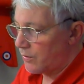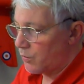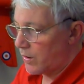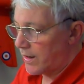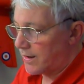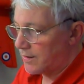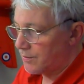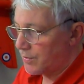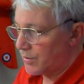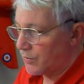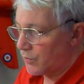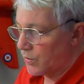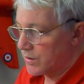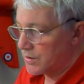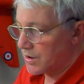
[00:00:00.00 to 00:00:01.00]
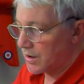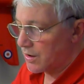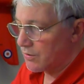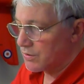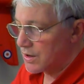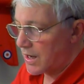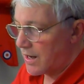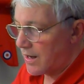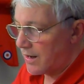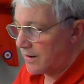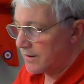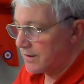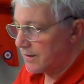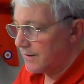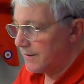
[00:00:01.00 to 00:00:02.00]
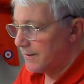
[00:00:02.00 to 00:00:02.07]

well, but once it goes hard,